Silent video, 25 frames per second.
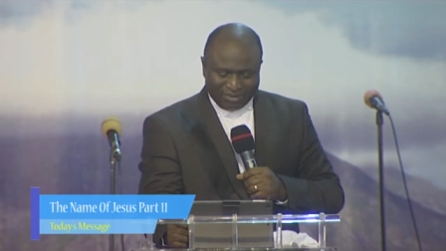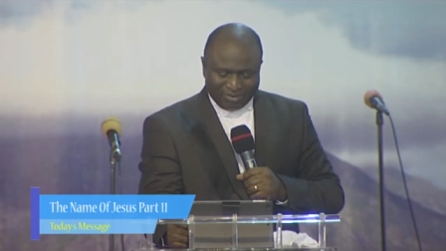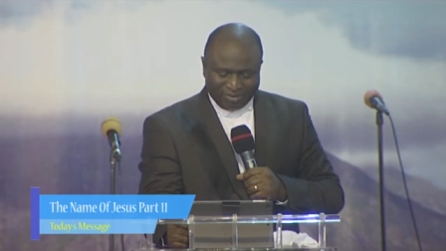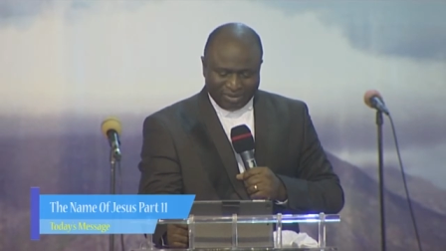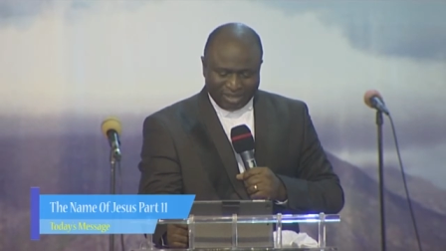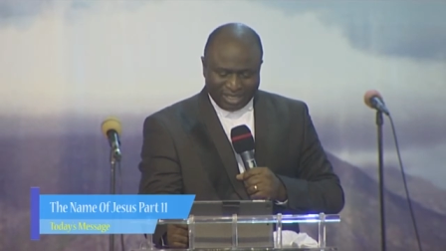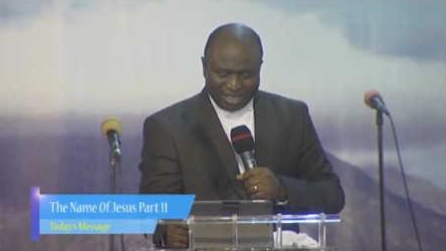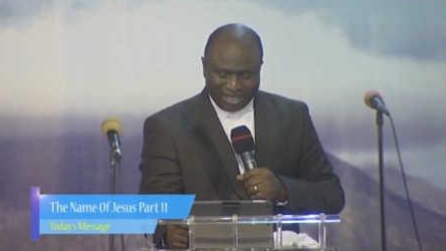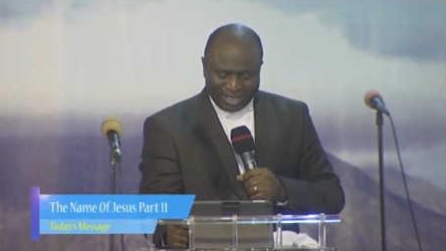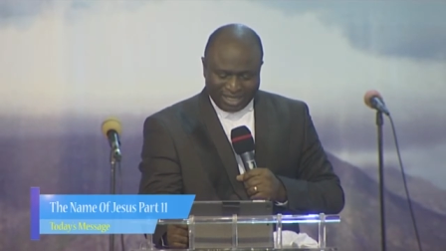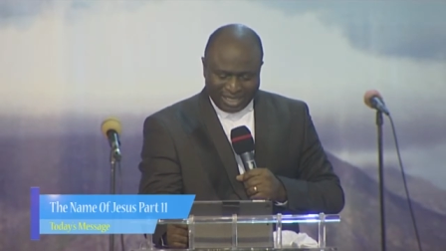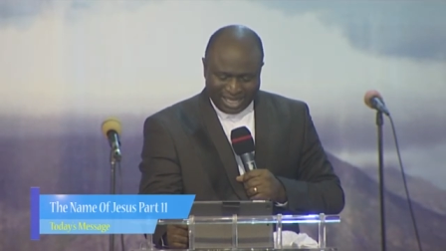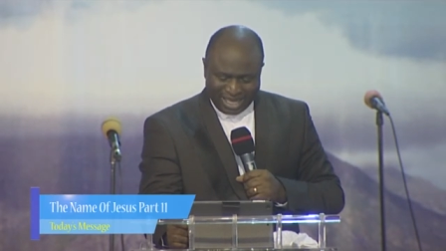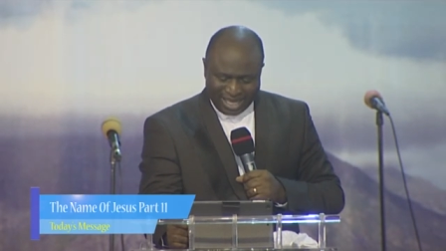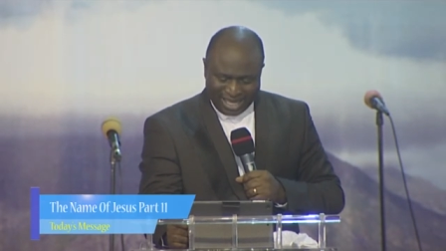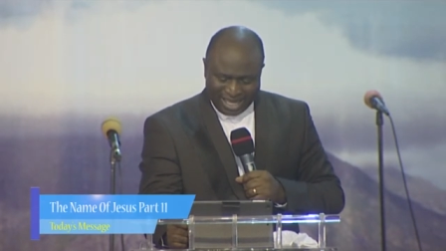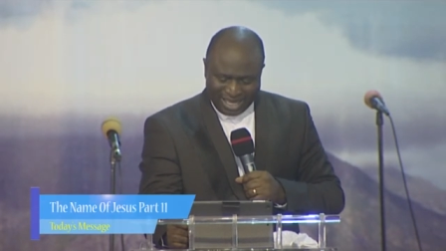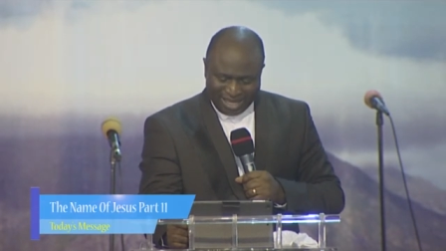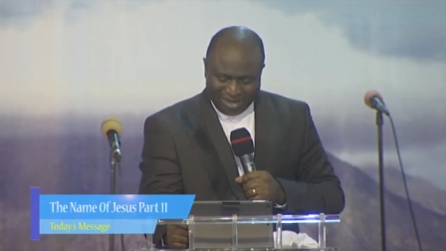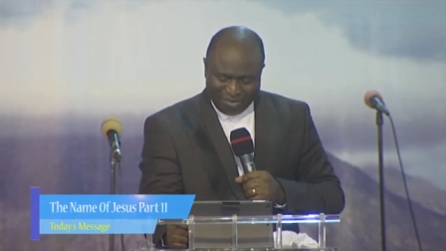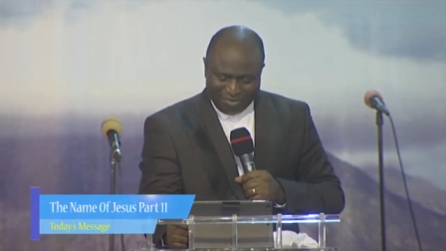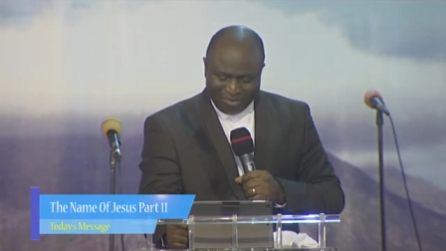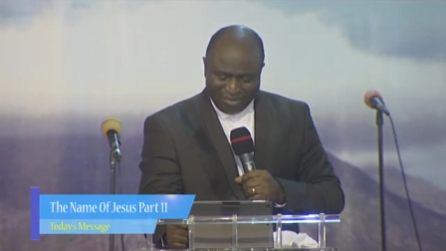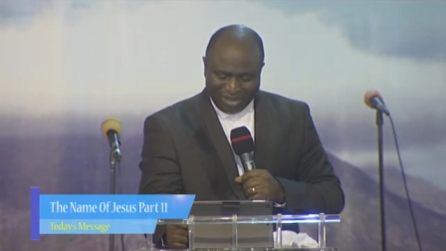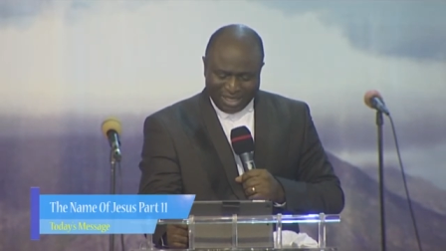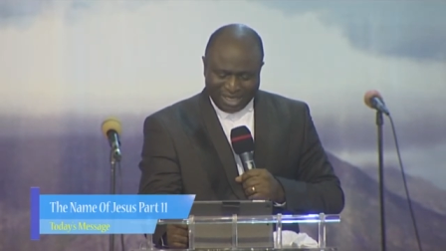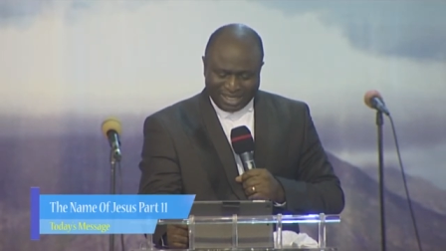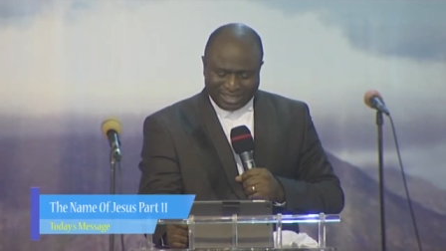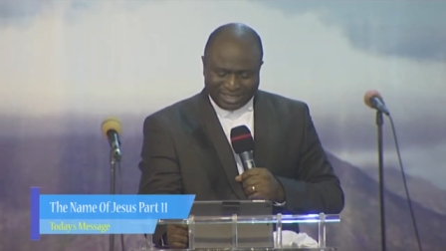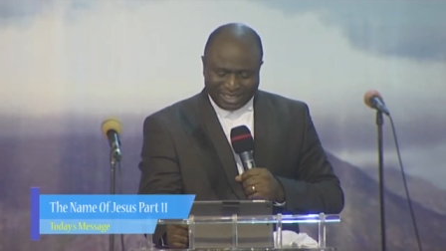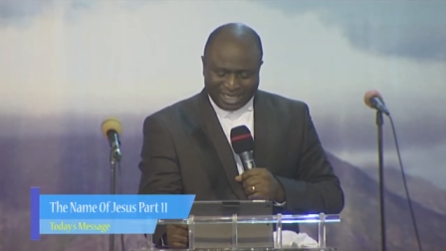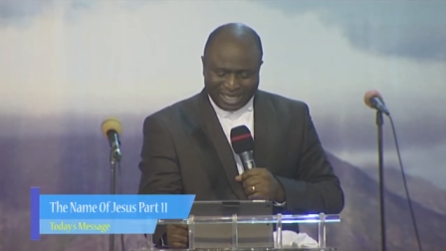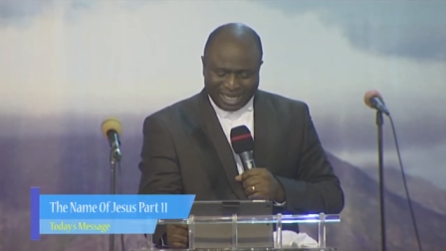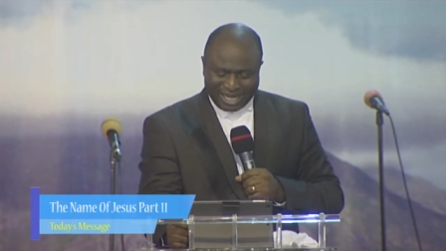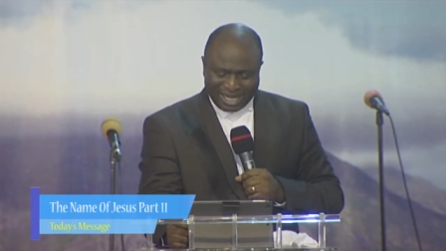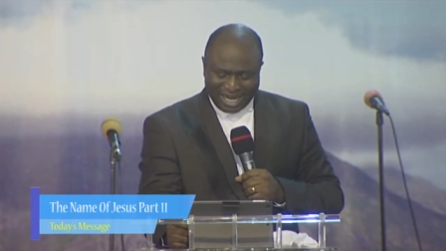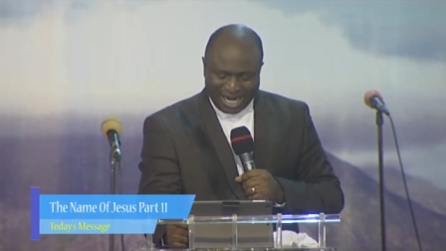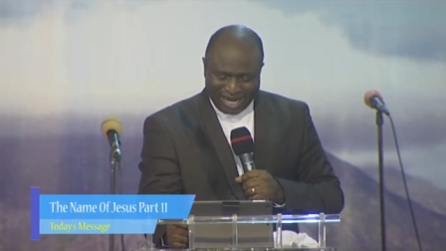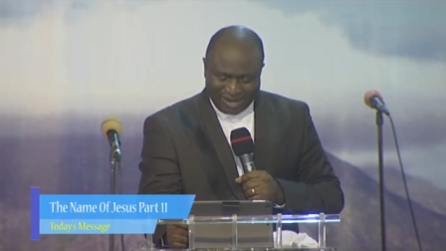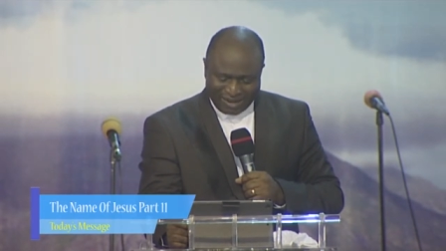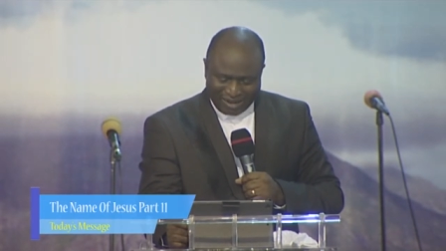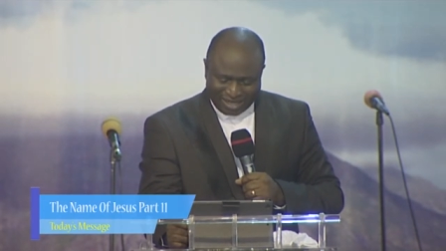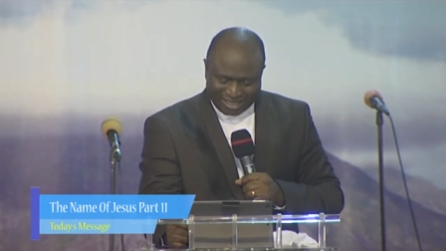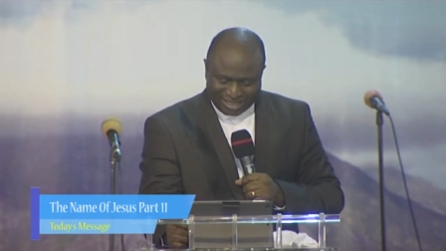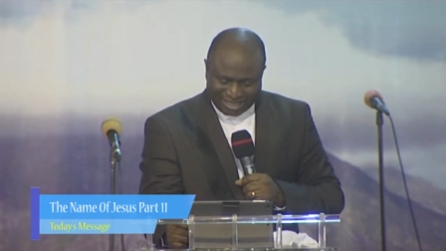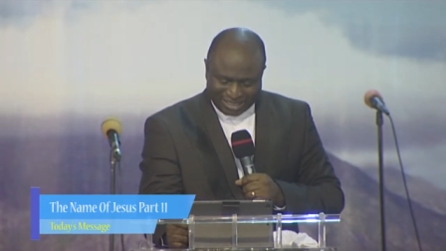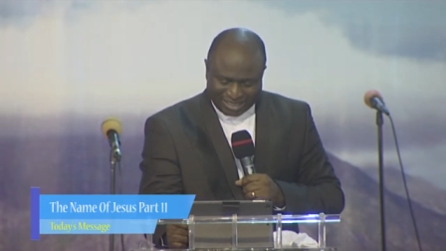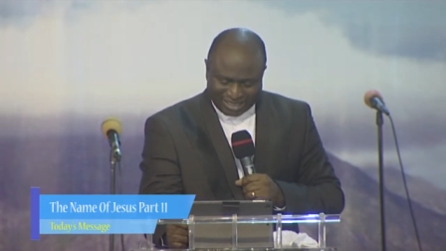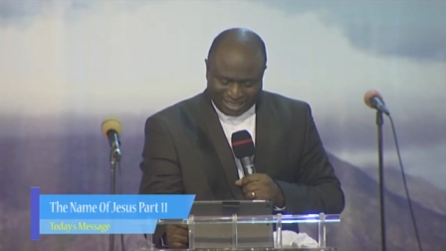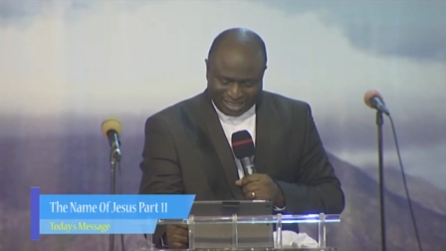The name is a
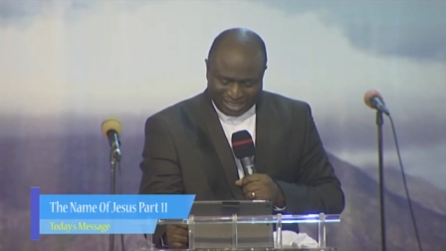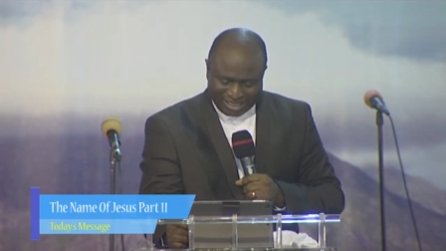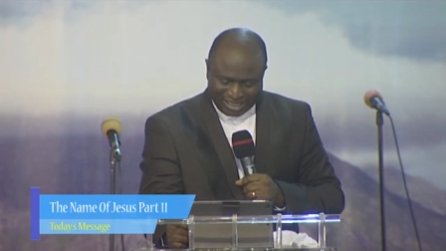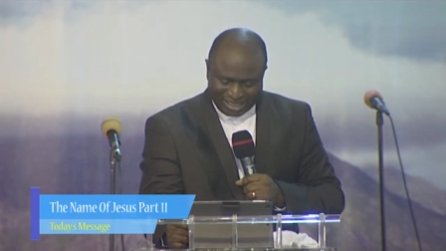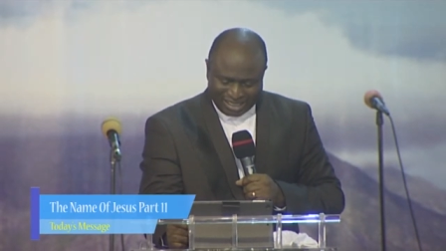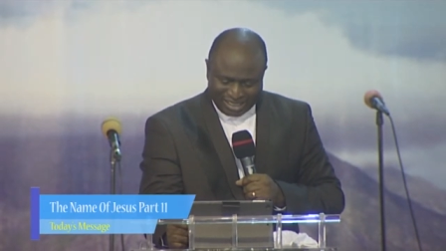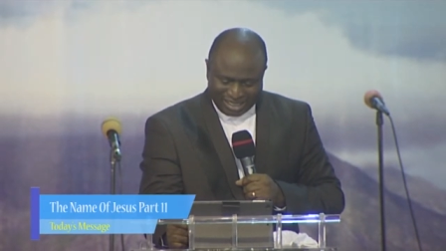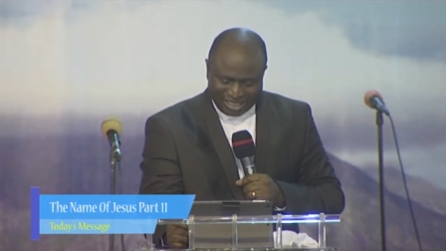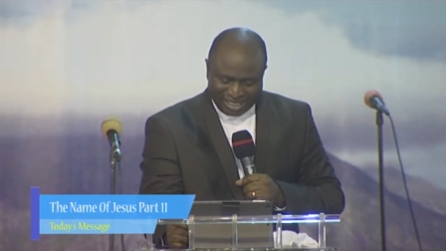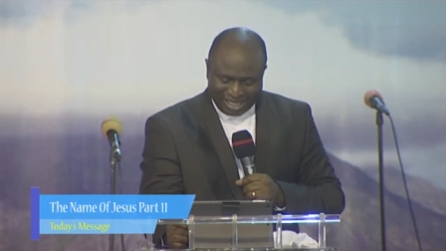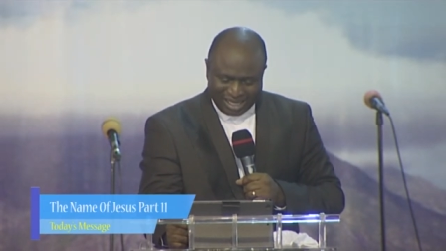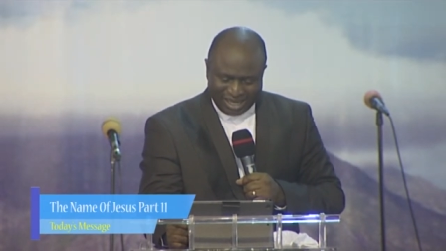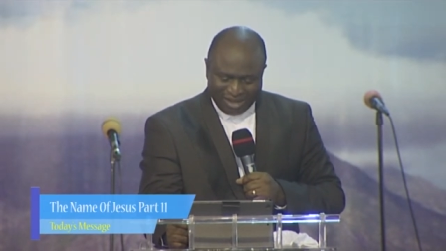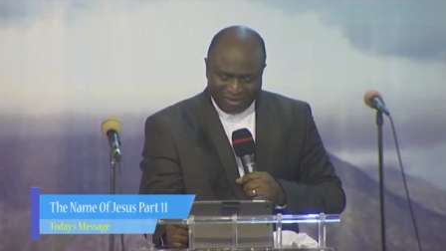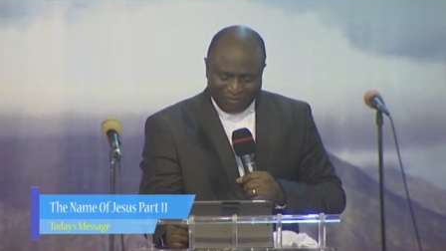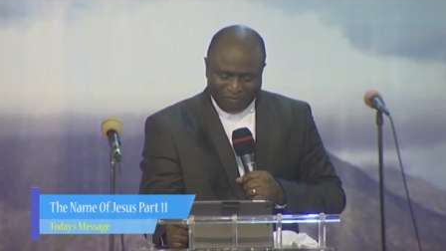guarantee